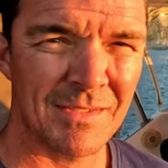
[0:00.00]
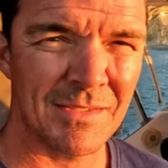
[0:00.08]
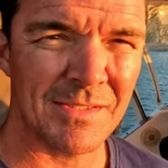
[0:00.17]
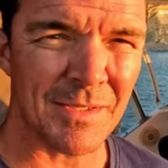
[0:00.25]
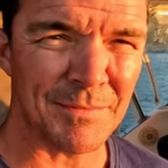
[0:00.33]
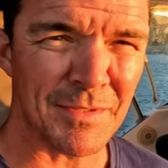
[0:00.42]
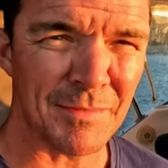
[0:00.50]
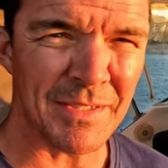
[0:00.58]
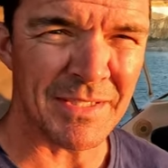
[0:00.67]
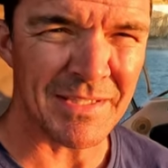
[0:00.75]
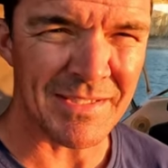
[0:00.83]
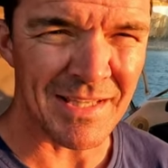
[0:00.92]
Something
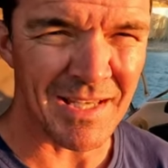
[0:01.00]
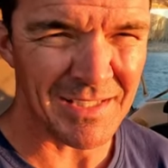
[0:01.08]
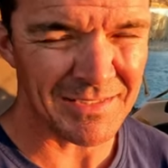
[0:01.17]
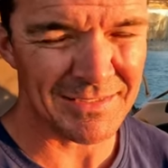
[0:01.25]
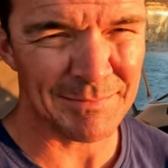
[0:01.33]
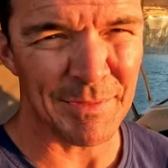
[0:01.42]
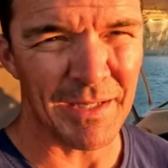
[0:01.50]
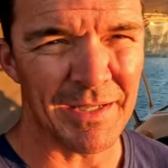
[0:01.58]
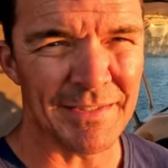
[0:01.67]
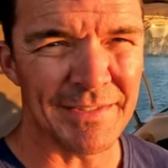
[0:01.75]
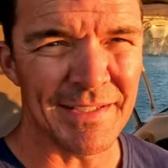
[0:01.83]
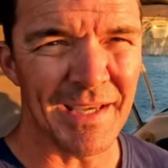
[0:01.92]
about this last part
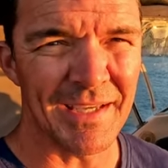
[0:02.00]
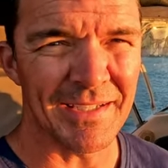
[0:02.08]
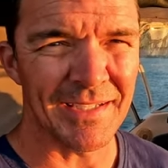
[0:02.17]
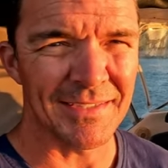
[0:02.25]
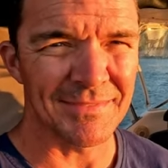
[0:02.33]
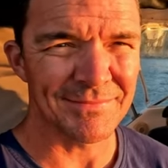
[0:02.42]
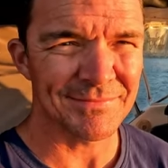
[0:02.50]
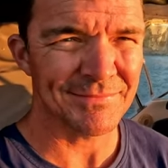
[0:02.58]
of the day, eh?